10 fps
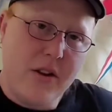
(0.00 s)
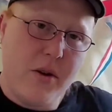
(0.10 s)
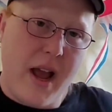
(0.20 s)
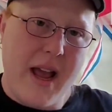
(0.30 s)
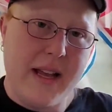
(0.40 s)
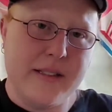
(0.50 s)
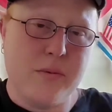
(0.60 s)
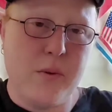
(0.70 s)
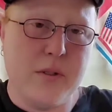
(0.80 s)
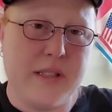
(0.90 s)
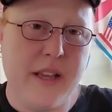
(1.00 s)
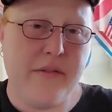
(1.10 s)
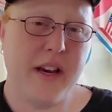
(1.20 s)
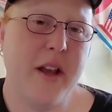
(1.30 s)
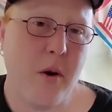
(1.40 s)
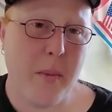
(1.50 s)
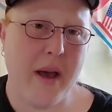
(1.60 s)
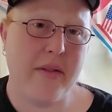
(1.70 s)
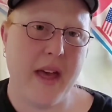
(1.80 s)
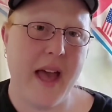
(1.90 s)
You guys will see a video
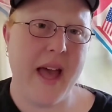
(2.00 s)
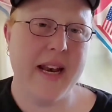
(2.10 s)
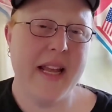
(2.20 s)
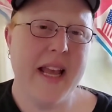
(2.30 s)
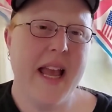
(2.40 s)
about that,